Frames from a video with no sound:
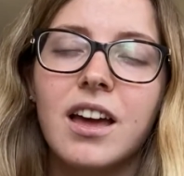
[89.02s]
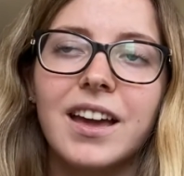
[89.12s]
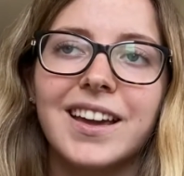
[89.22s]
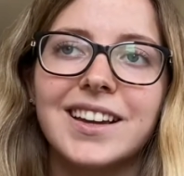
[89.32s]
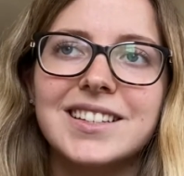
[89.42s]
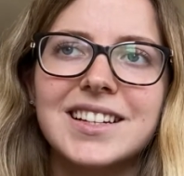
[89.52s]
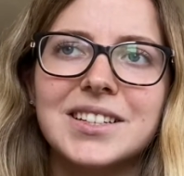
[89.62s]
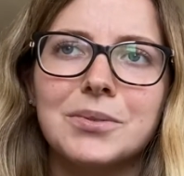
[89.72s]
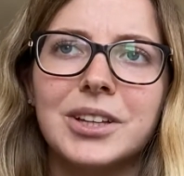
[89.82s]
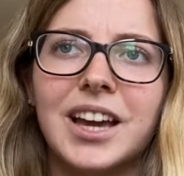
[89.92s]
and I
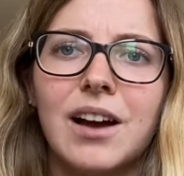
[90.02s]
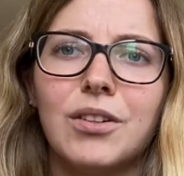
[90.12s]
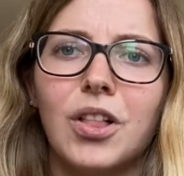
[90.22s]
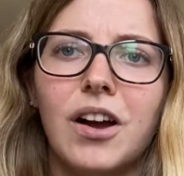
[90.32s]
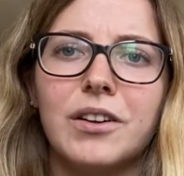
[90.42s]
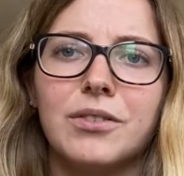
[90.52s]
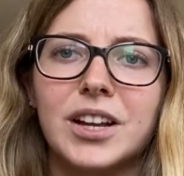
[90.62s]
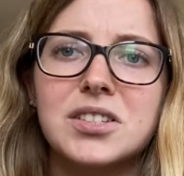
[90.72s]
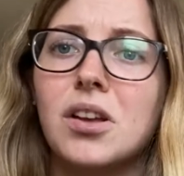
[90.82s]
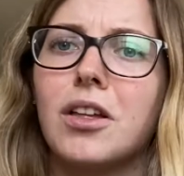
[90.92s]
didn't really have a lot of
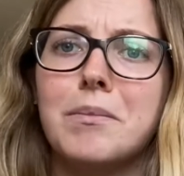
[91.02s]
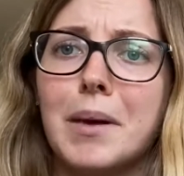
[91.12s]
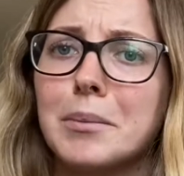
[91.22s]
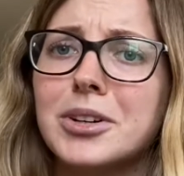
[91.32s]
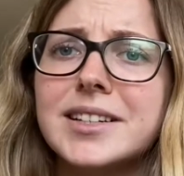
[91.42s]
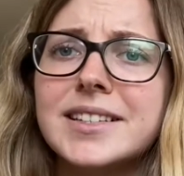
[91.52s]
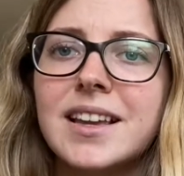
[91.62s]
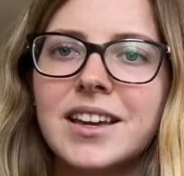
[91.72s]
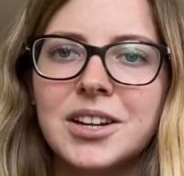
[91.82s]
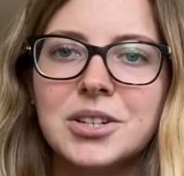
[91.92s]
like solid memories
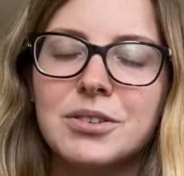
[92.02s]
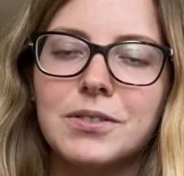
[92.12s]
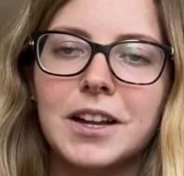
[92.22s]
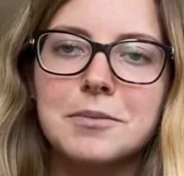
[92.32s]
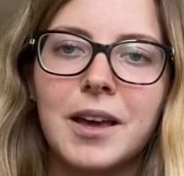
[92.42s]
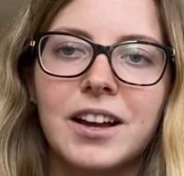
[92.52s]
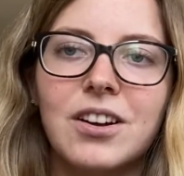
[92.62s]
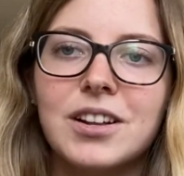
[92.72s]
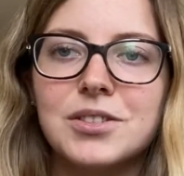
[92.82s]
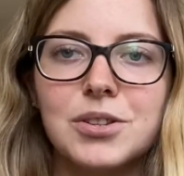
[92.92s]
to reflect back
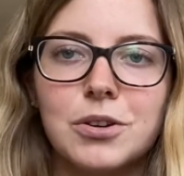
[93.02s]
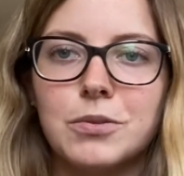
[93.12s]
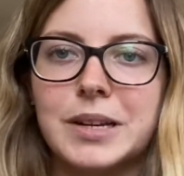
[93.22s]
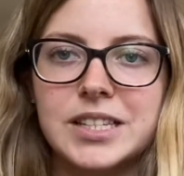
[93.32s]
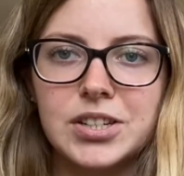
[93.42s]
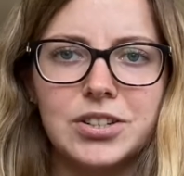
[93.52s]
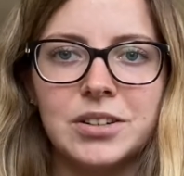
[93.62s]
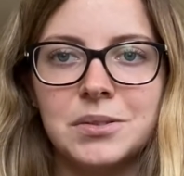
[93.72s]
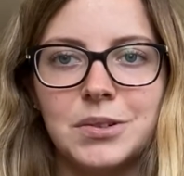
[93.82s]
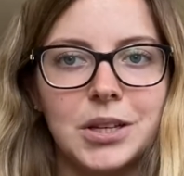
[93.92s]
on. So my senior year
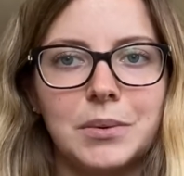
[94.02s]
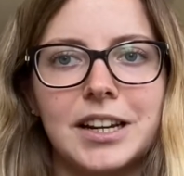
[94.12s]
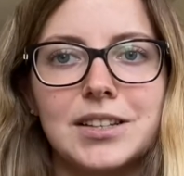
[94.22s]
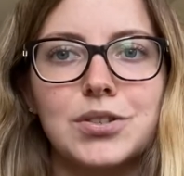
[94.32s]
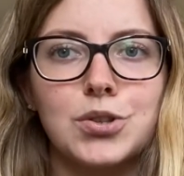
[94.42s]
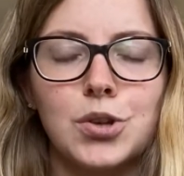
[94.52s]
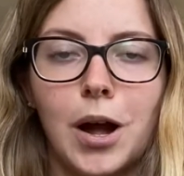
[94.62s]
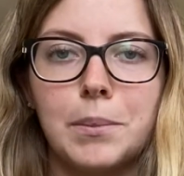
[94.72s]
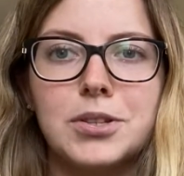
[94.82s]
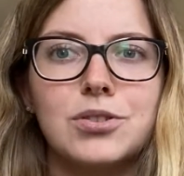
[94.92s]
is really when I
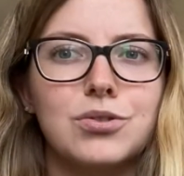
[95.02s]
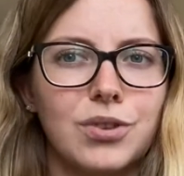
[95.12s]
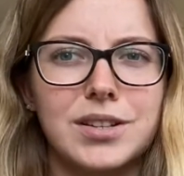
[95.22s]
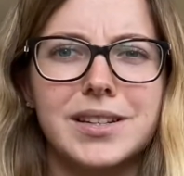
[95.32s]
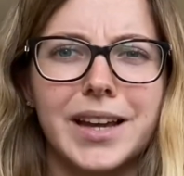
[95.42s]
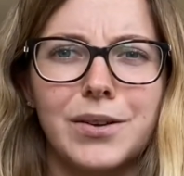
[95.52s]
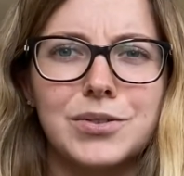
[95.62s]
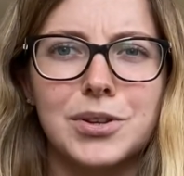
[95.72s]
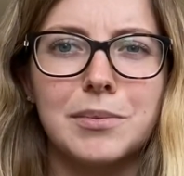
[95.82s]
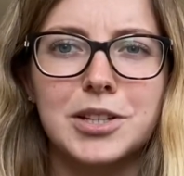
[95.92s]
stopped stressing out
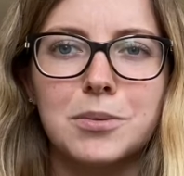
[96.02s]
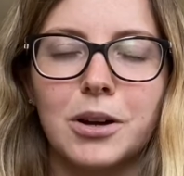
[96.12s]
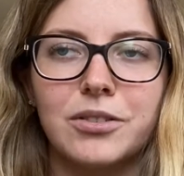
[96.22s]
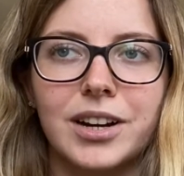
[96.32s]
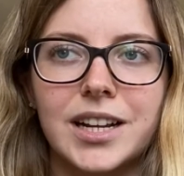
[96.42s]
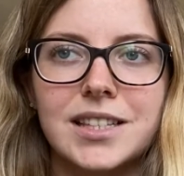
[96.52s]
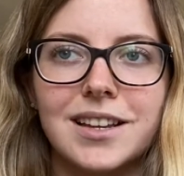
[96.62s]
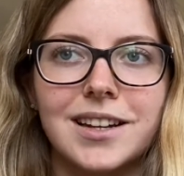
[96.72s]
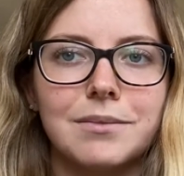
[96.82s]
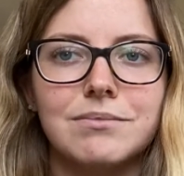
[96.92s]
so much about grades
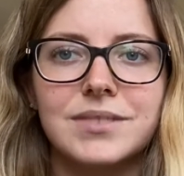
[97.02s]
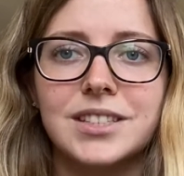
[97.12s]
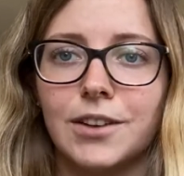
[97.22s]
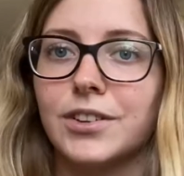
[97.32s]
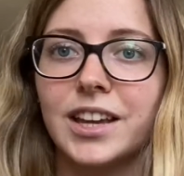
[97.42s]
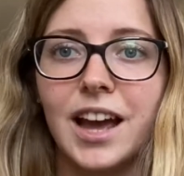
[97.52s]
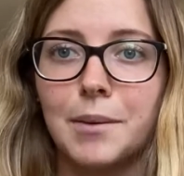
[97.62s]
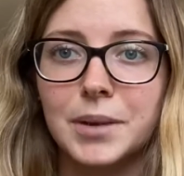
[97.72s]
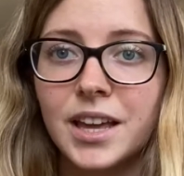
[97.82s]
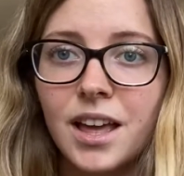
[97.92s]
and I'm definitely
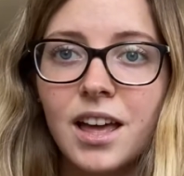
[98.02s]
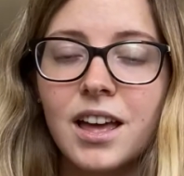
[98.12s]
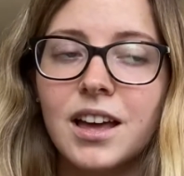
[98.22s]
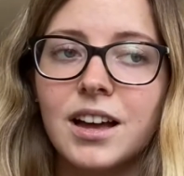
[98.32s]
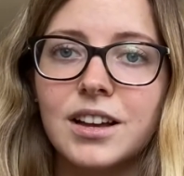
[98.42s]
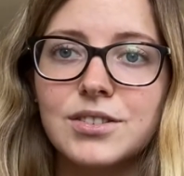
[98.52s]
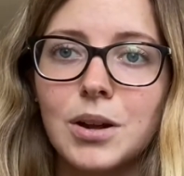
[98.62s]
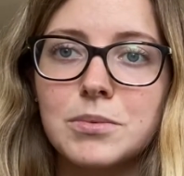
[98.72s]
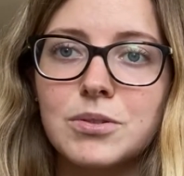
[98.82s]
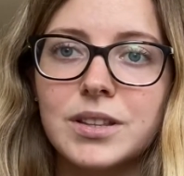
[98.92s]
happy I
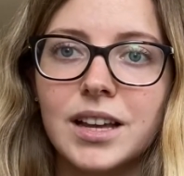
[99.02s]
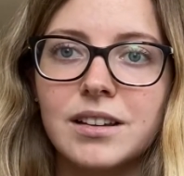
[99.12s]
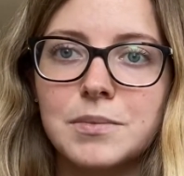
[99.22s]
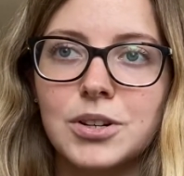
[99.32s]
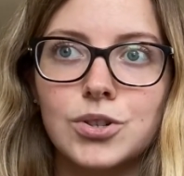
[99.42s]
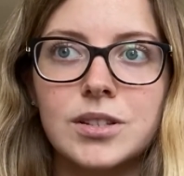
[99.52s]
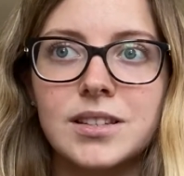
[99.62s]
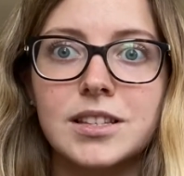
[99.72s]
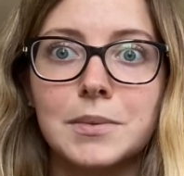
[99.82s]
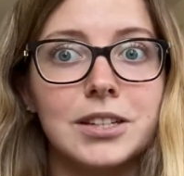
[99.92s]
stopped doing that, especially
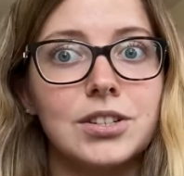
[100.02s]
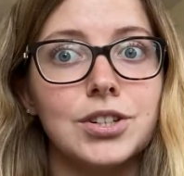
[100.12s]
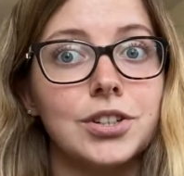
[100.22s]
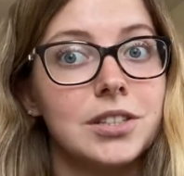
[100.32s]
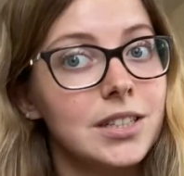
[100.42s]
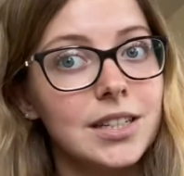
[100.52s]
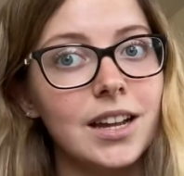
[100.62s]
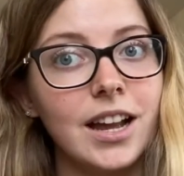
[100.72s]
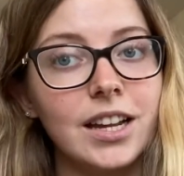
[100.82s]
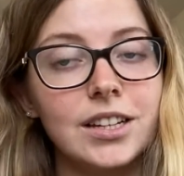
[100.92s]
since my senior did
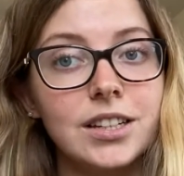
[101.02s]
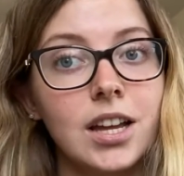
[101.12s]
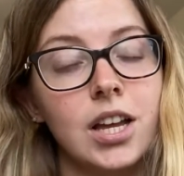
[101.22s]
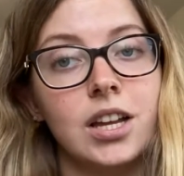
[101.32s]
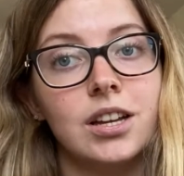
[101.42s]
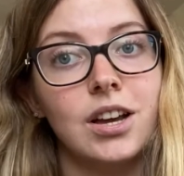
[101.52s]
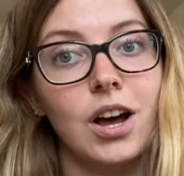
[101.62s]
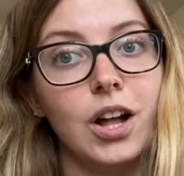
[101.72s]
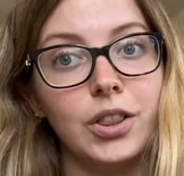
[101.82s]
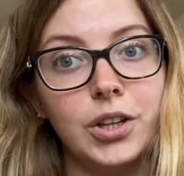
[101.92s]
end
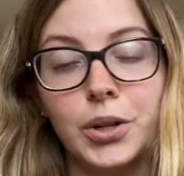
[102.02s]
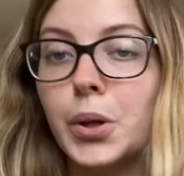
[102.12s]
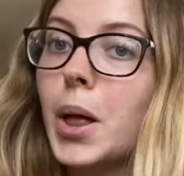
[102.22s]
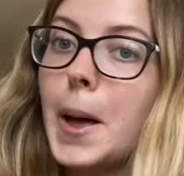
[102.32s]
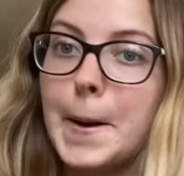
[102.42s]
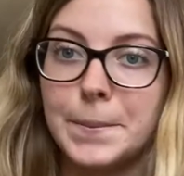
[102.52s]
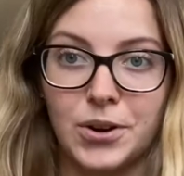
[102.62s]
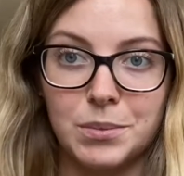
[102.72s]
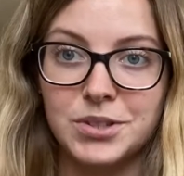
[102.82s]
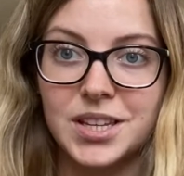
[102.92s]
a little
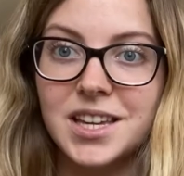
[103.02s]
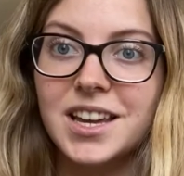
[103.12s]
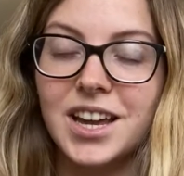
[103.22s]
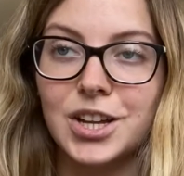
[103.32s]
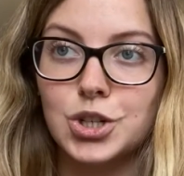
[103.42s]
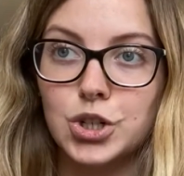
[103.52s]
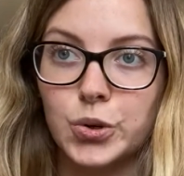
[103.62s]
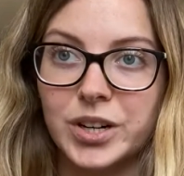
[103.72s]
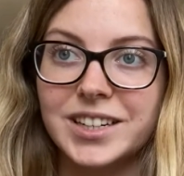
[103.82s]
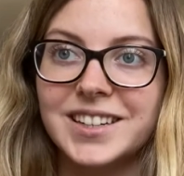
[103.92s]
abruptly and short.